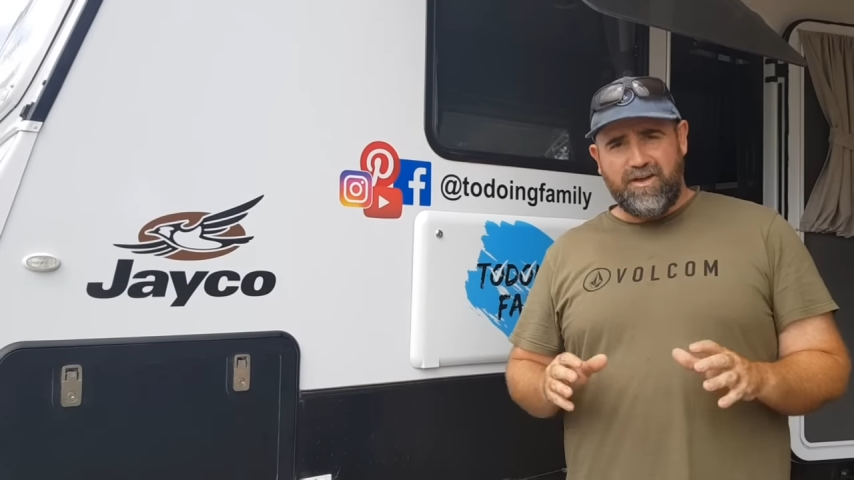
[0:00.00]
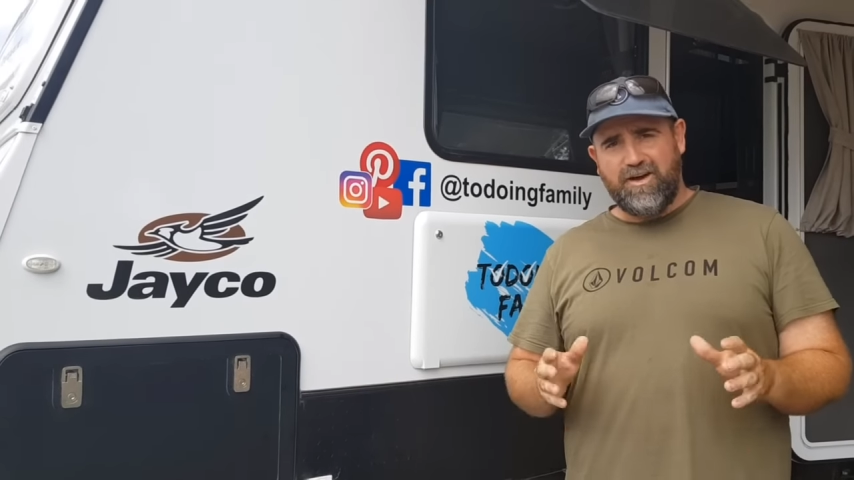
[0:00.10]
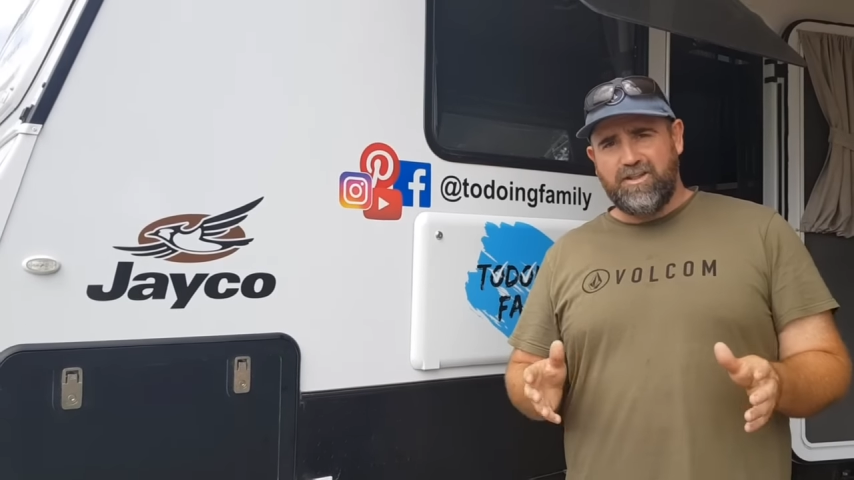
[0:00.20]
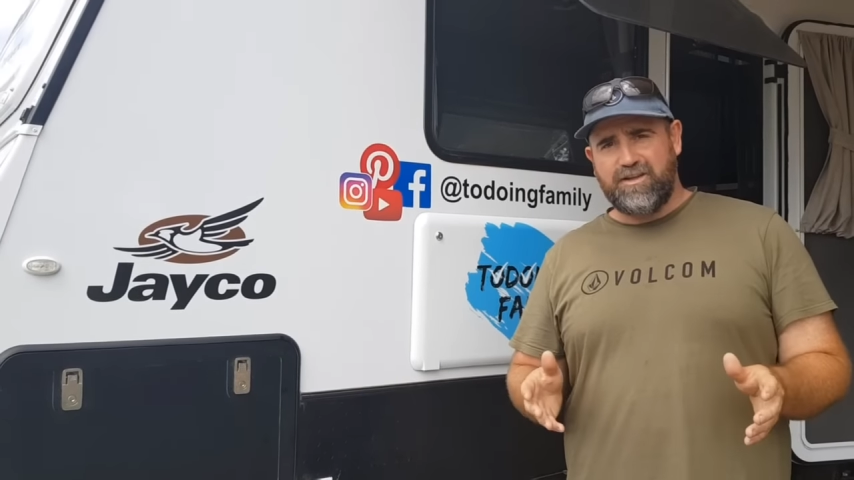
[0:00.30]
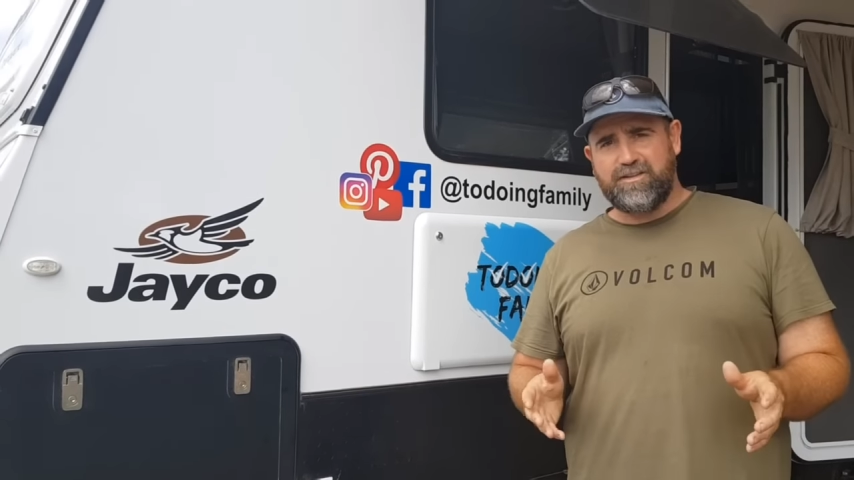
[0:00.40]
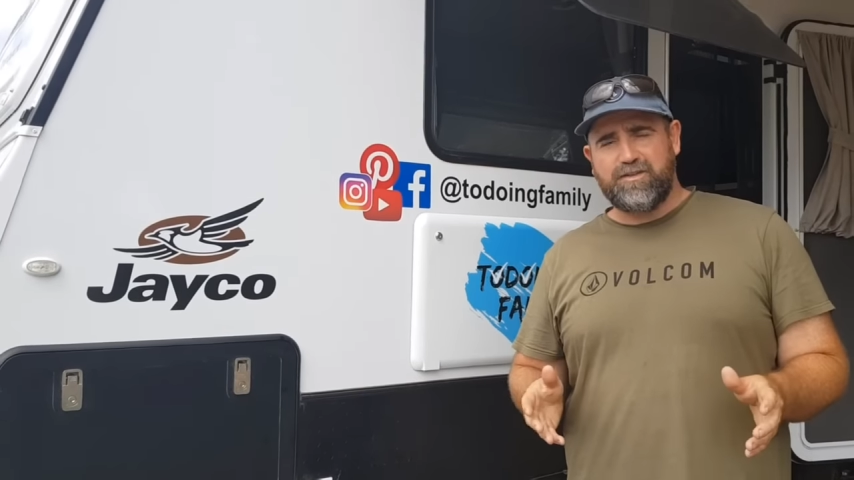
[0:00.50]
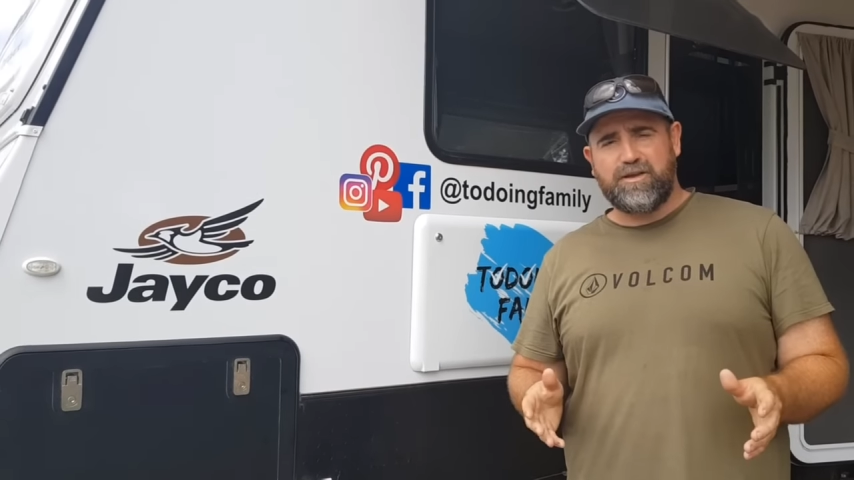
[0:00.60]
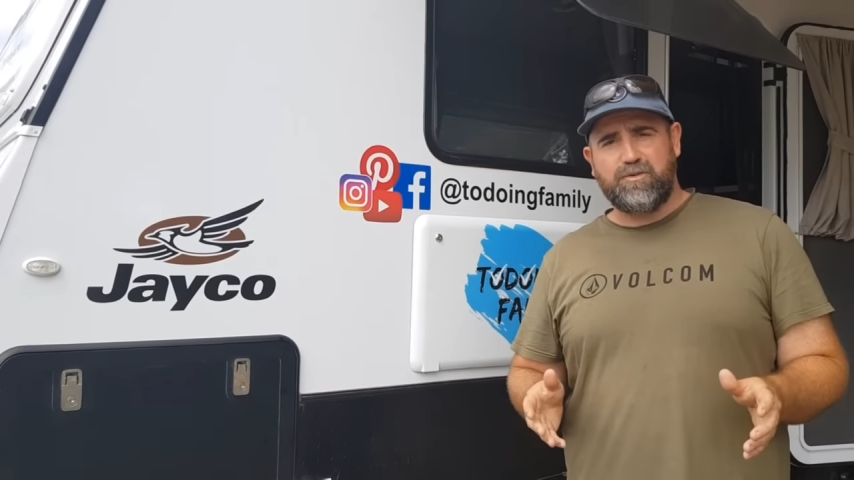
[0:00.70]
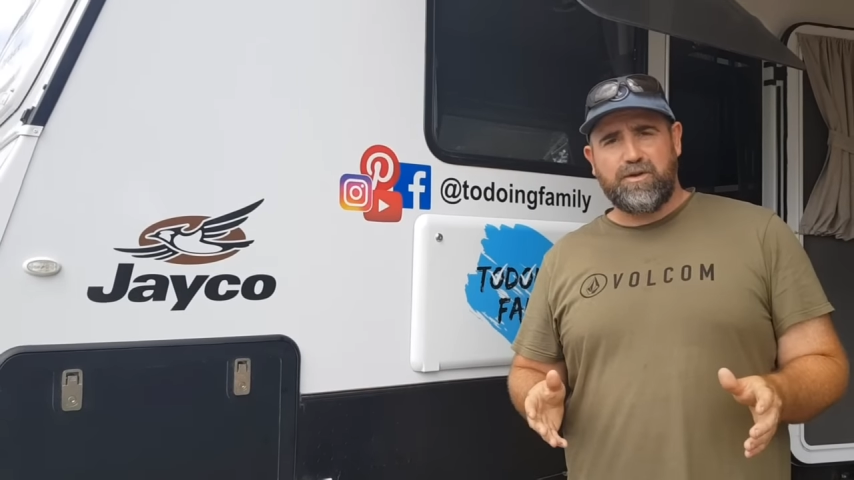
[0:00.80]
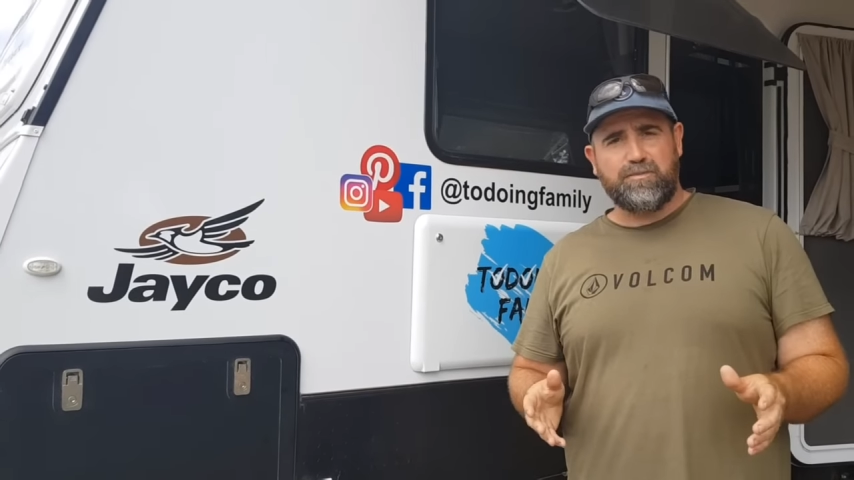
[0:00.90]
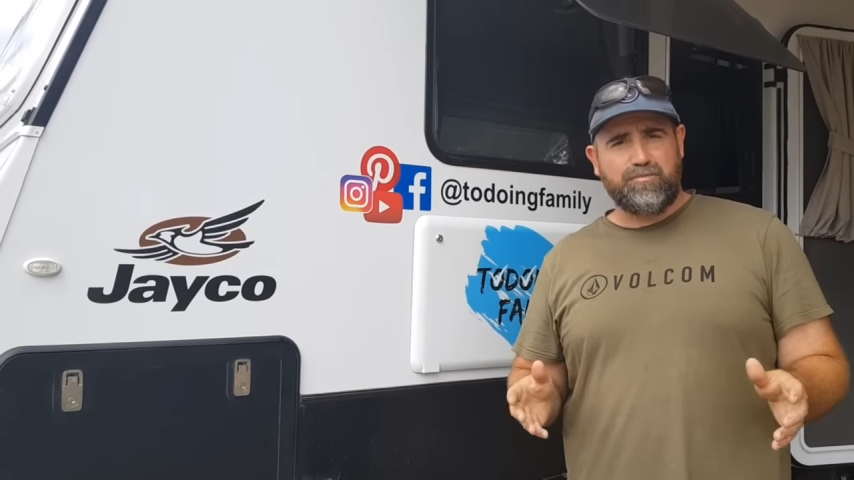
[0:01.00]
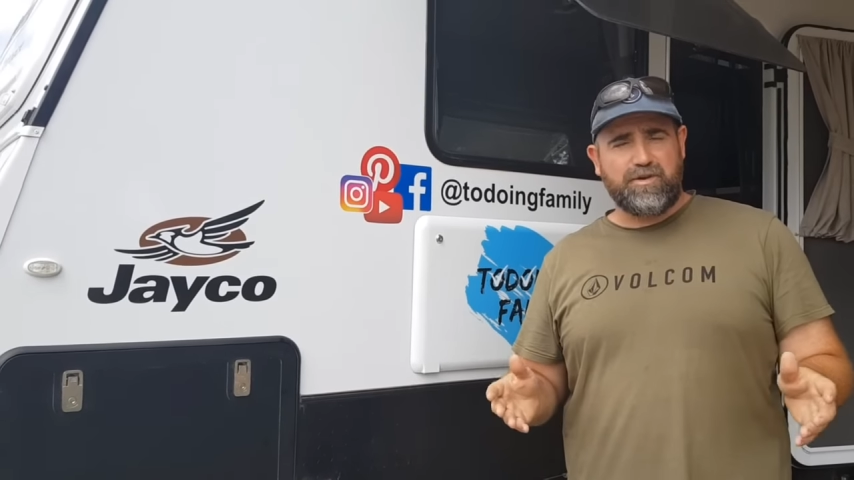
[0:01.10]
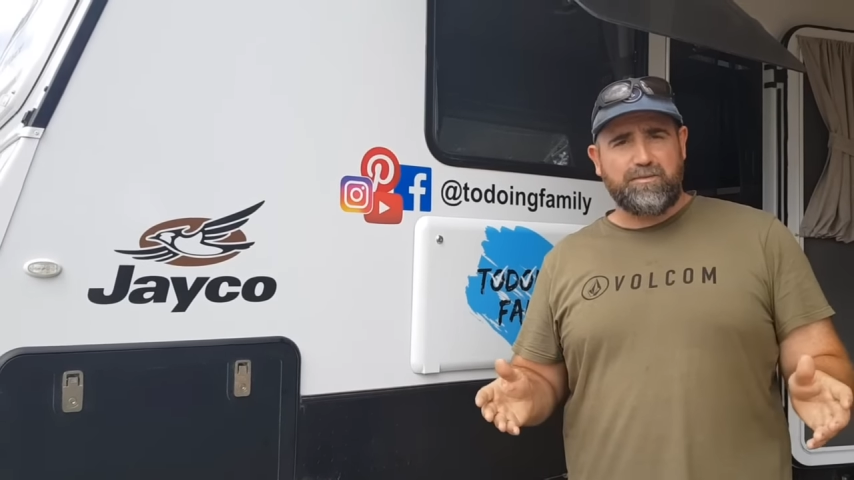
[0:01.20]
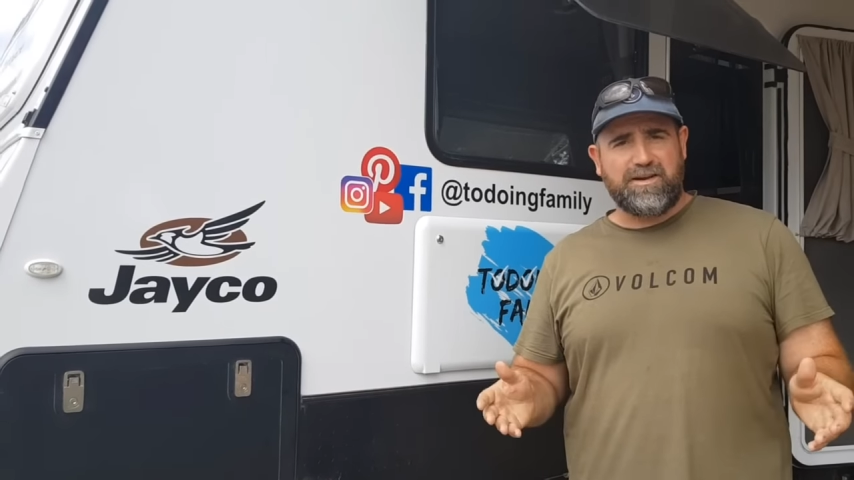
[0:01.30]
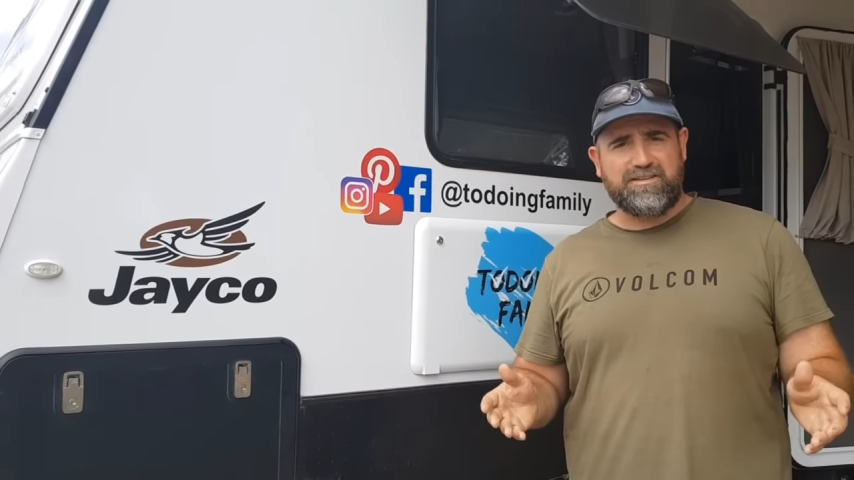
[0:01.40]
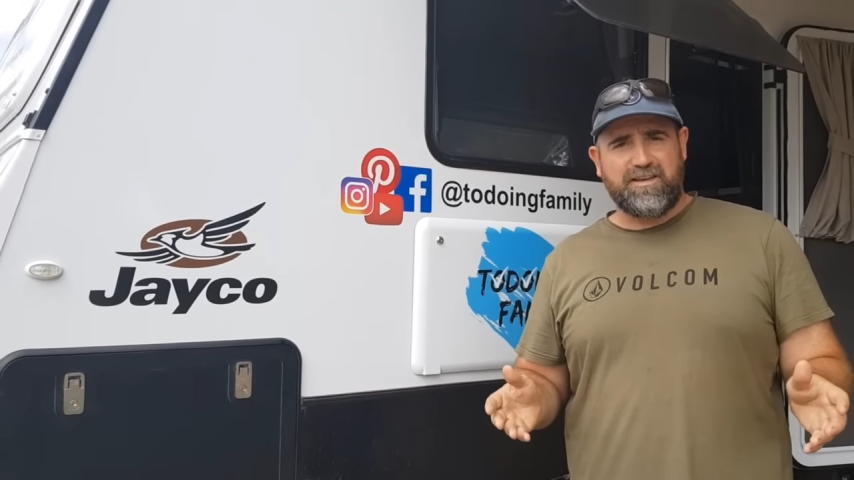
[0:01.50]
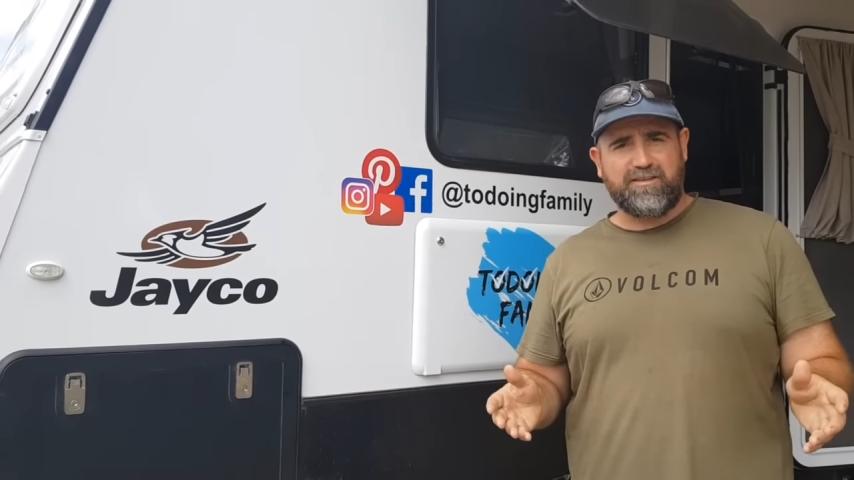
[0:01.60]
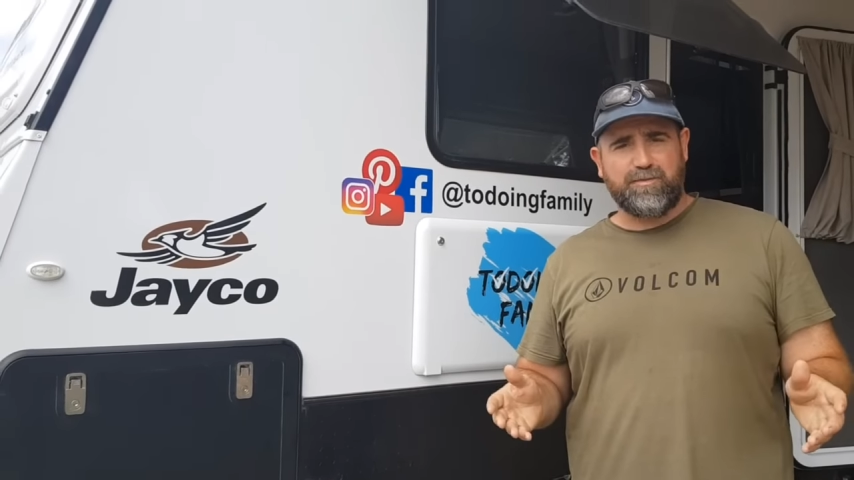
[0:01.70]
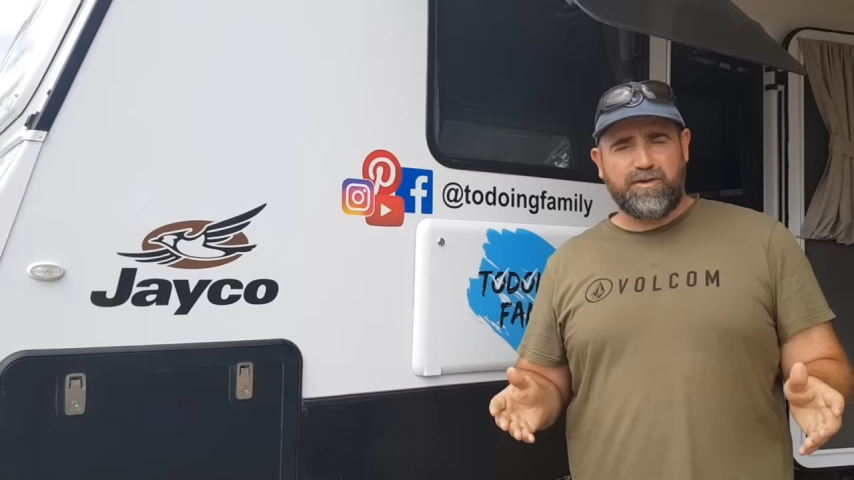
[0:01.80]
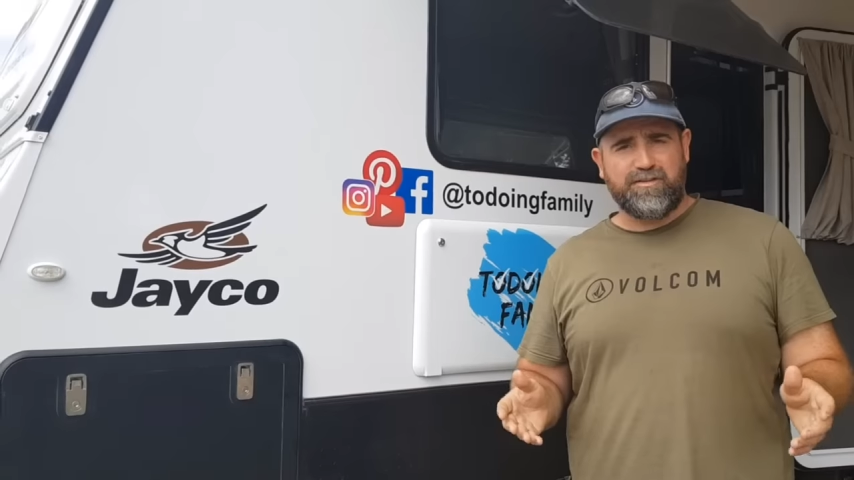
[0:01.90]
I like to think we're pretty much
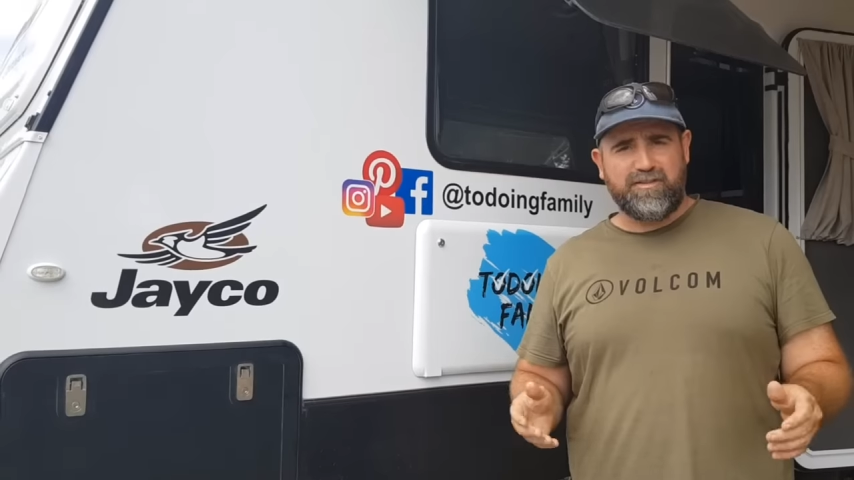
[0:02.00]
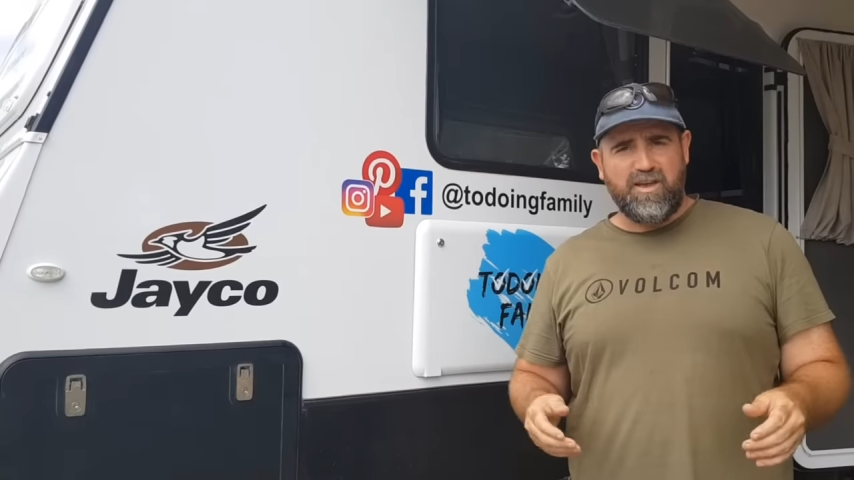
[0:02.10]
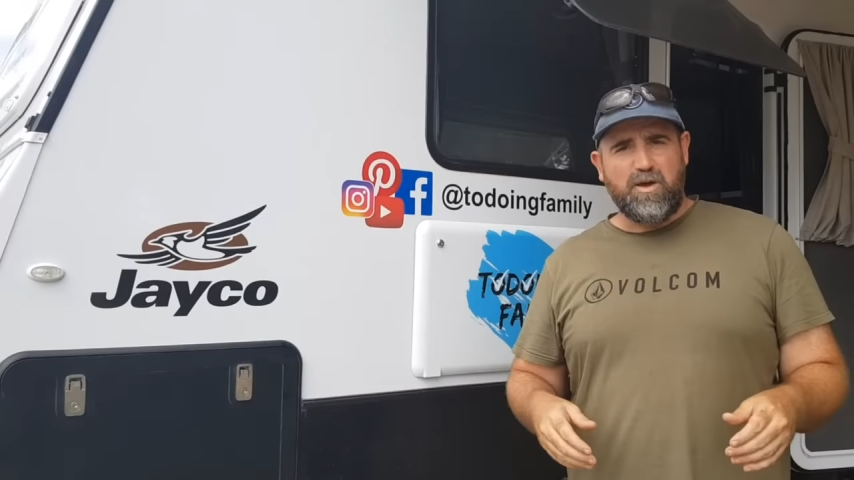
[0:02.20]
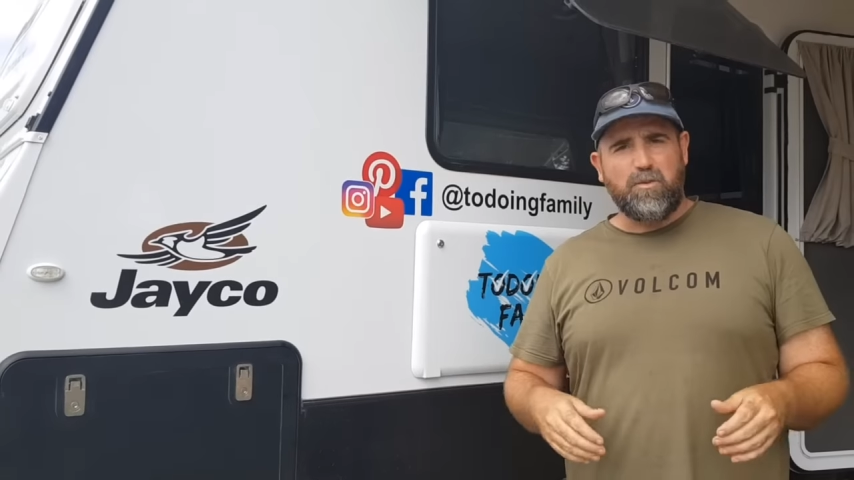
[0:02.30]
experts.